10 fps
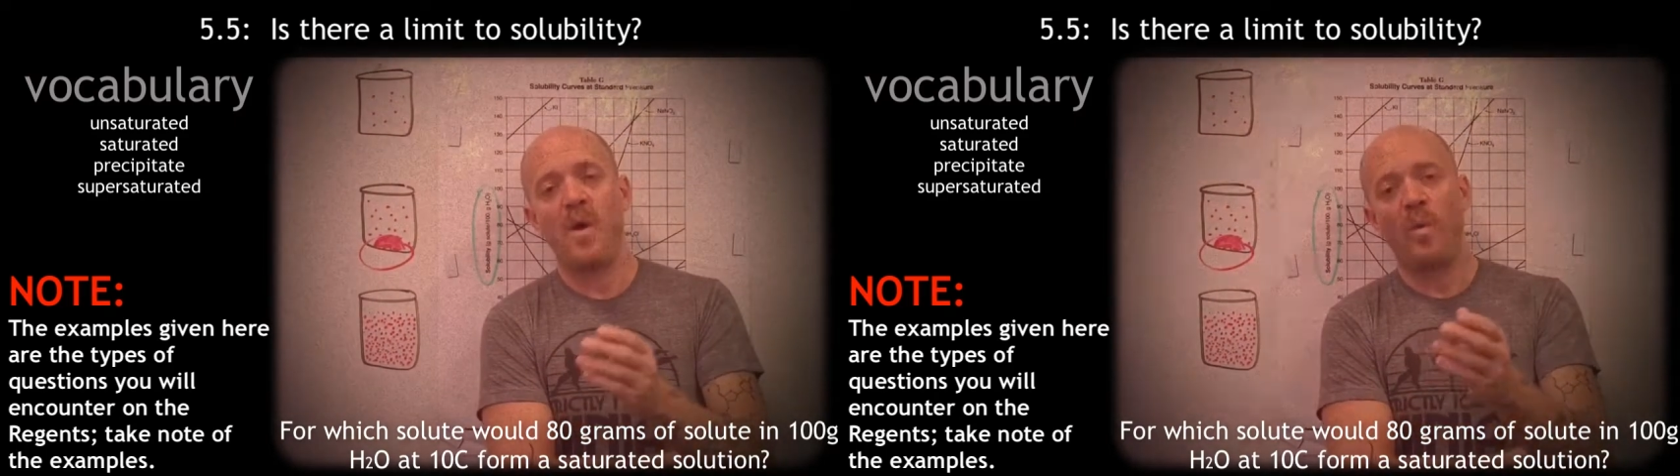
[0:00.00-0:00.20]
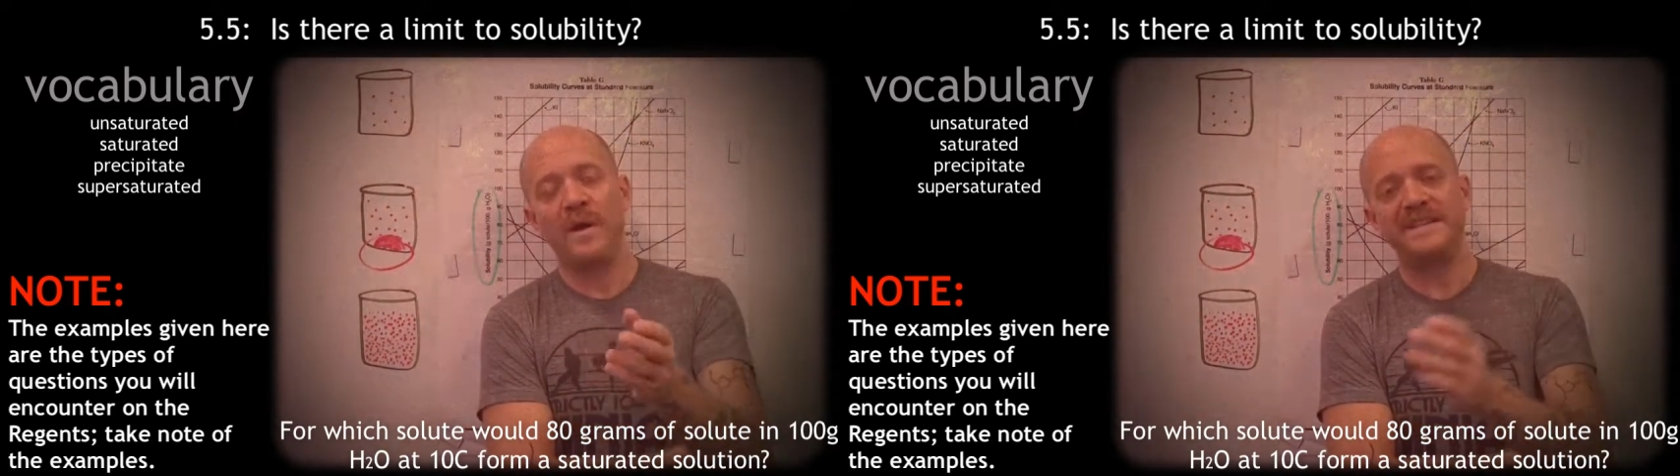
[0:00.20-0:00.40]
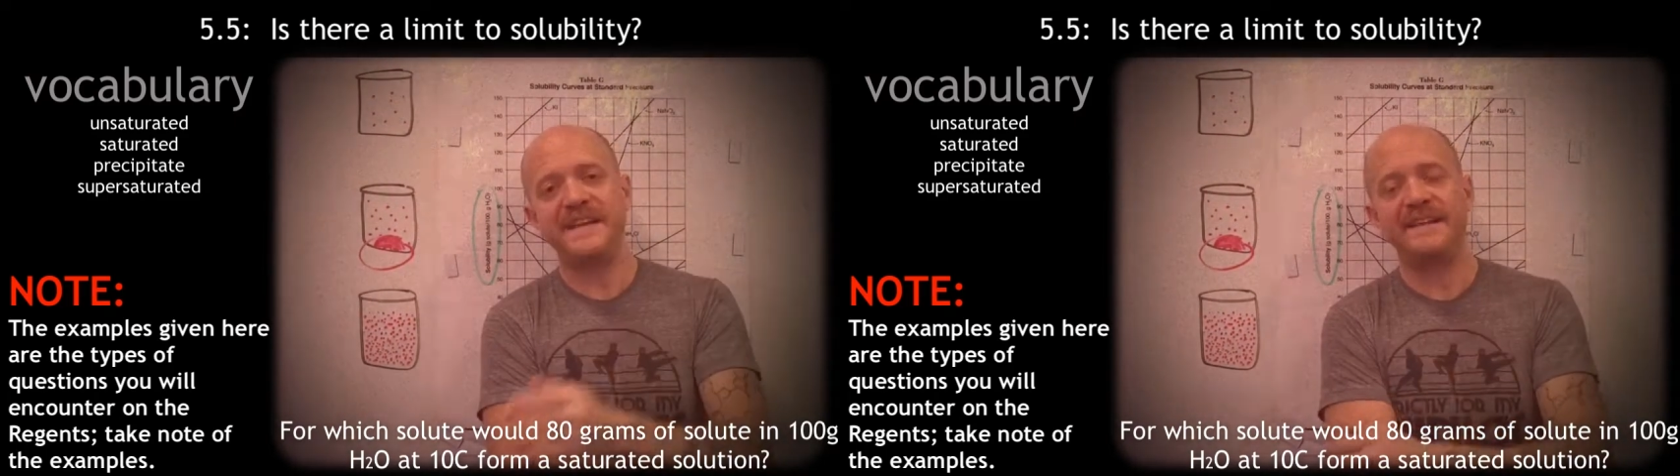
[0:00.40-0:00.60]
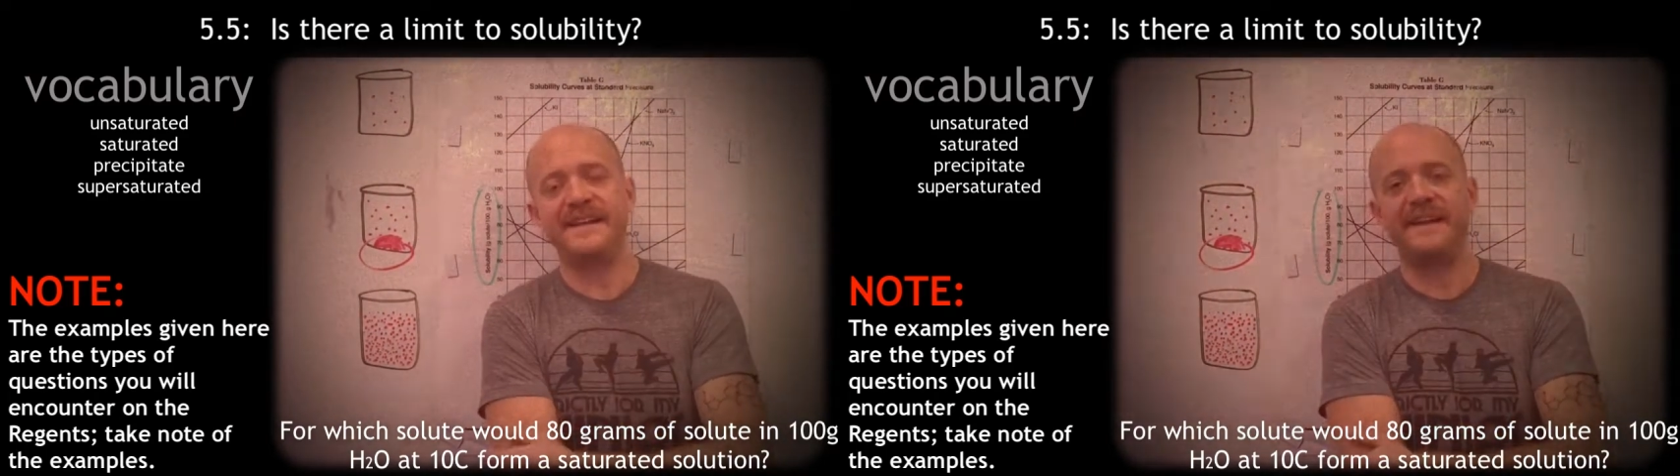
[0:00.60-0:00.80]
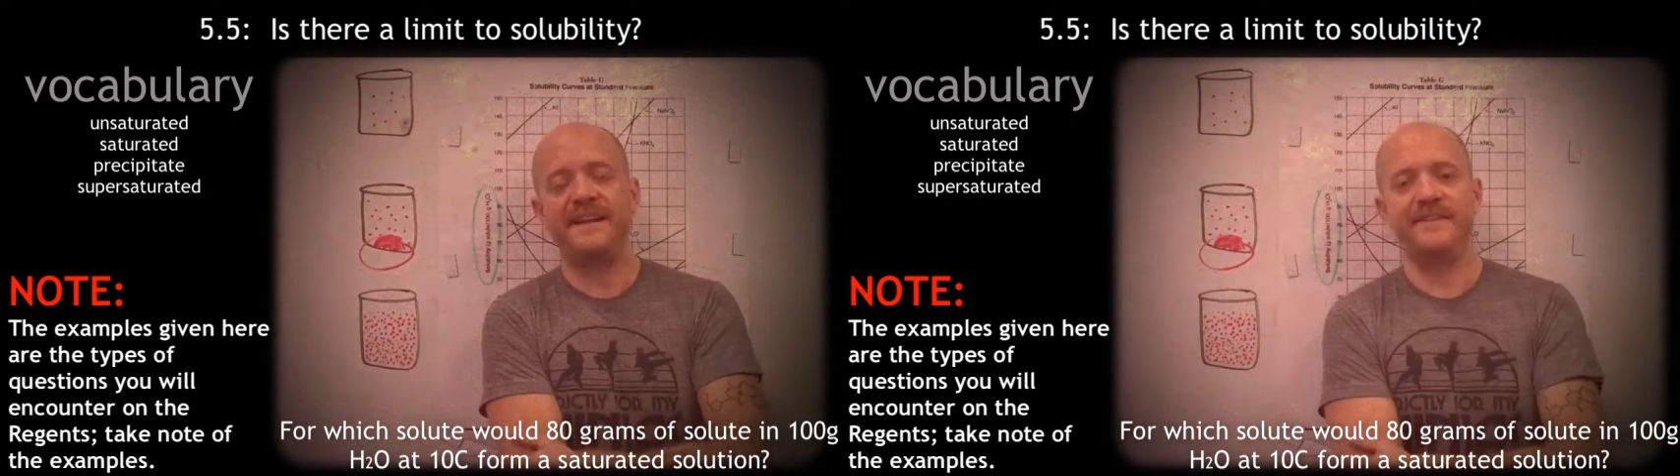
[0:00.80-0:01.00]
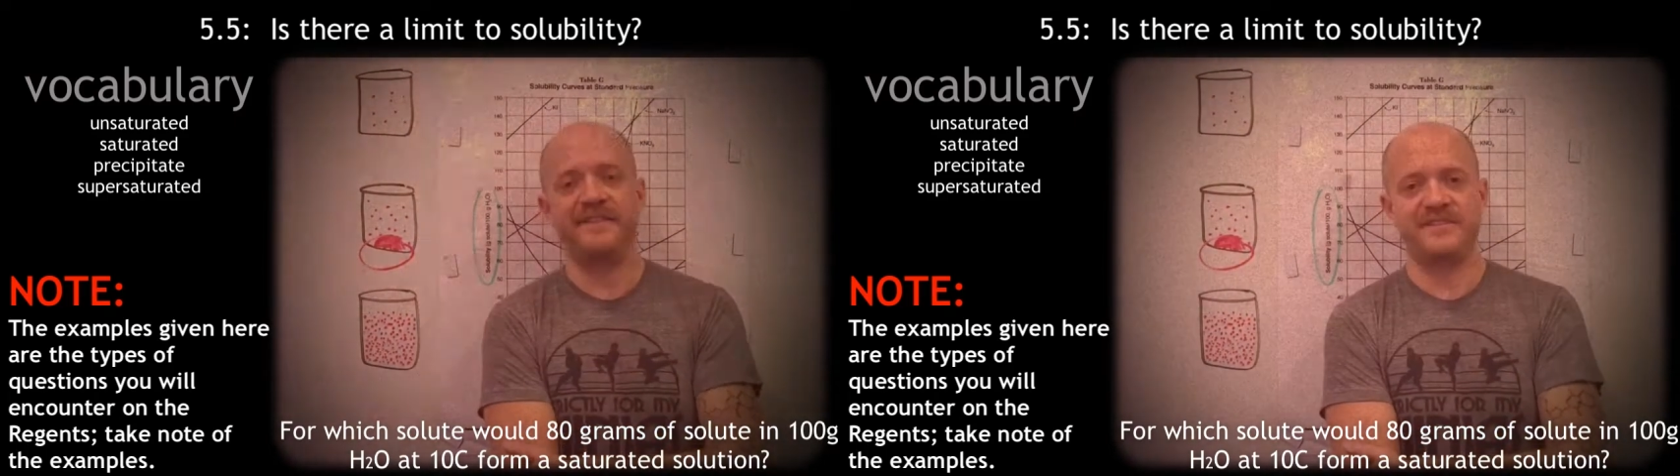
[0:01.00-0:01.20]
what is the identity of the